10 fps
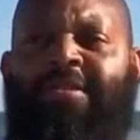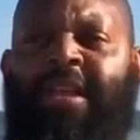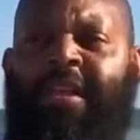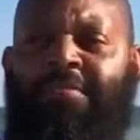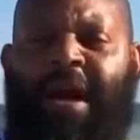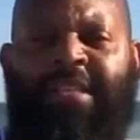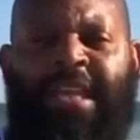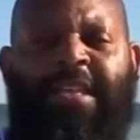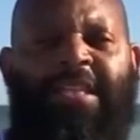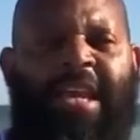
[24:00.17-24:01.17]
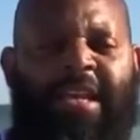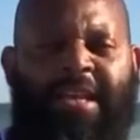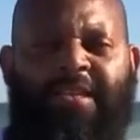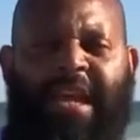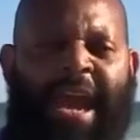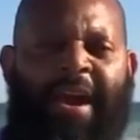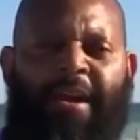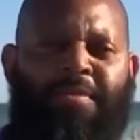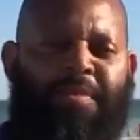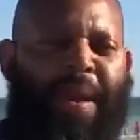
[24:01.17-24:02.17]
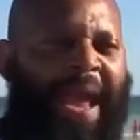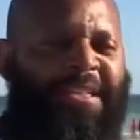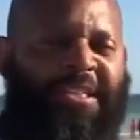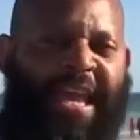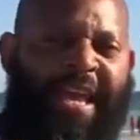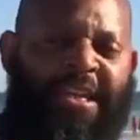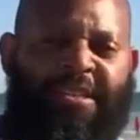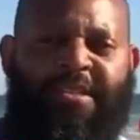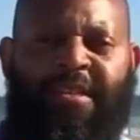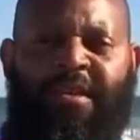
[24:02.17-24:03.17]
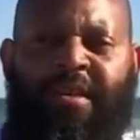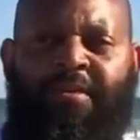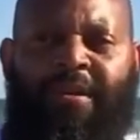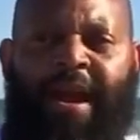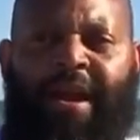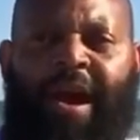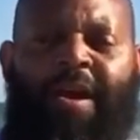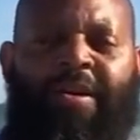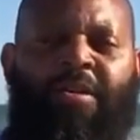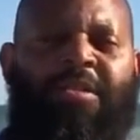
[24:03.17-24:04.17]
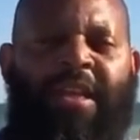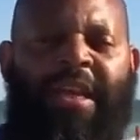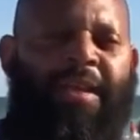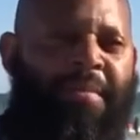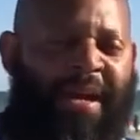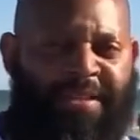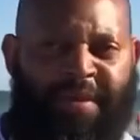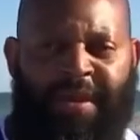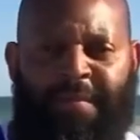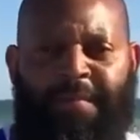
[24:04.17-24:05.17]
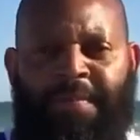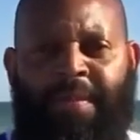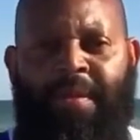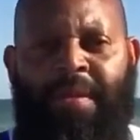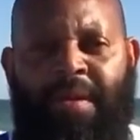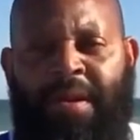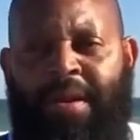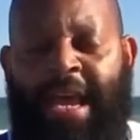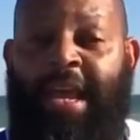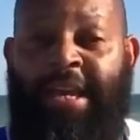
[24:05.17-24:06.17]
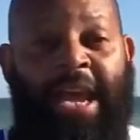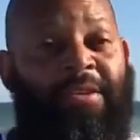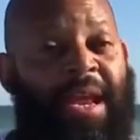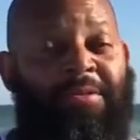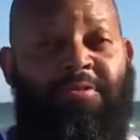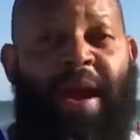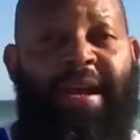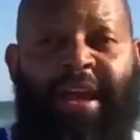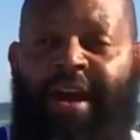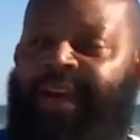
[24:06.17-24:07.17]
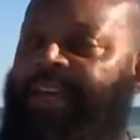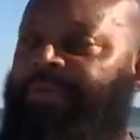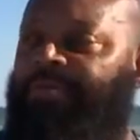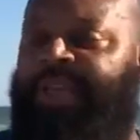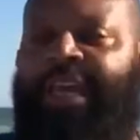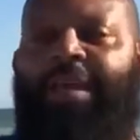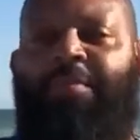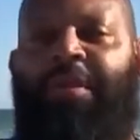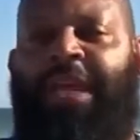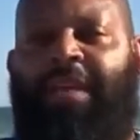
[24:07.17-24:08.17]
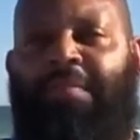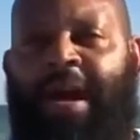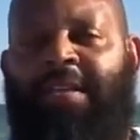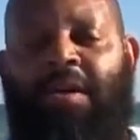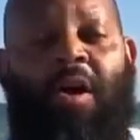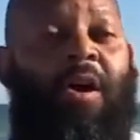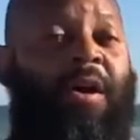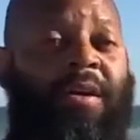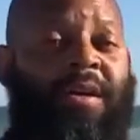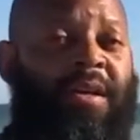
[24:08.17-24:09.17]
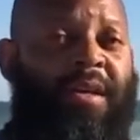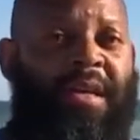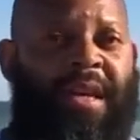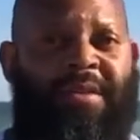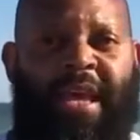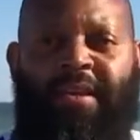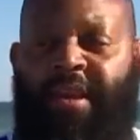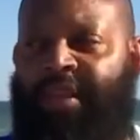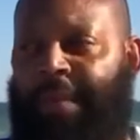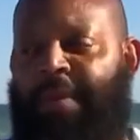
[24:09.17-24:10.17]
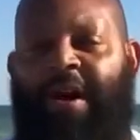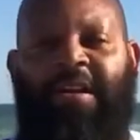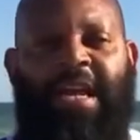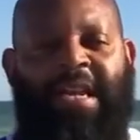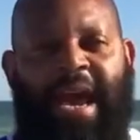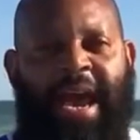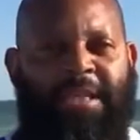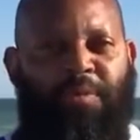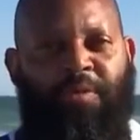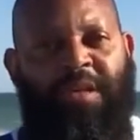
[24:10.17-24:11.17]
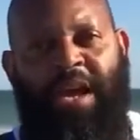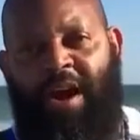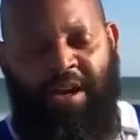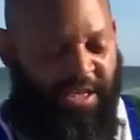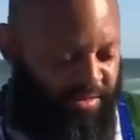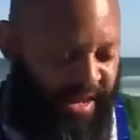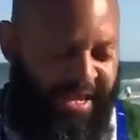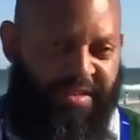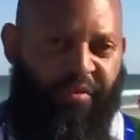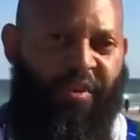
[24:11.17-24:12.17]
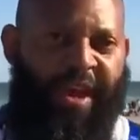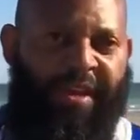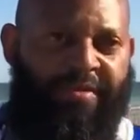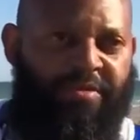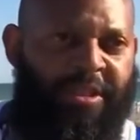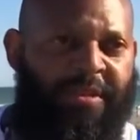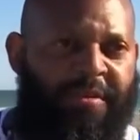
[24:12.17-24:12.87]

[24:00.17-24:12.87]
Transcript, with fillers: Elamites. East Indians, Arabs, Pakistanis, right? All those are Elamites, man. And they and they, they was right. They are Hebrews. They Hebrew Elamites or if they if they part of the diaspora, they are Israelites, in fact. See?